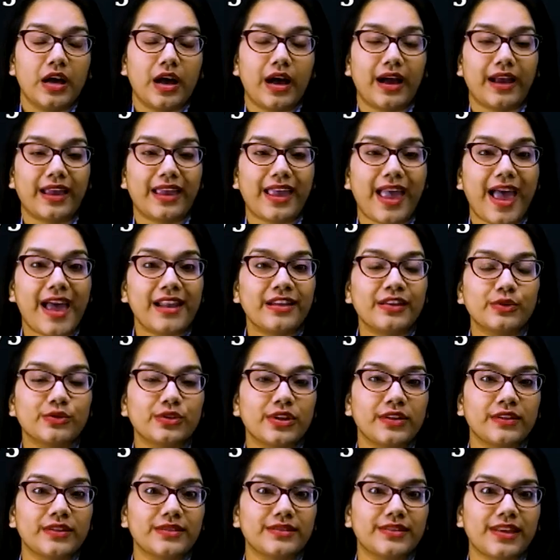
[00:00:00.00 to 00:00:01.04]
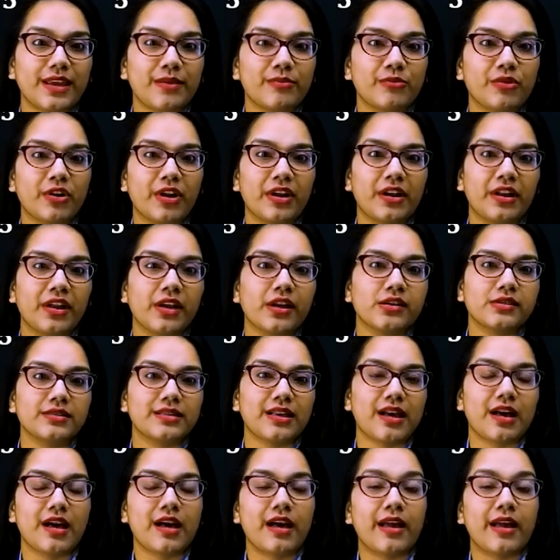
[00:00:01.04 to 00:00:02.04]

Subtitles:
Again, using the same radius,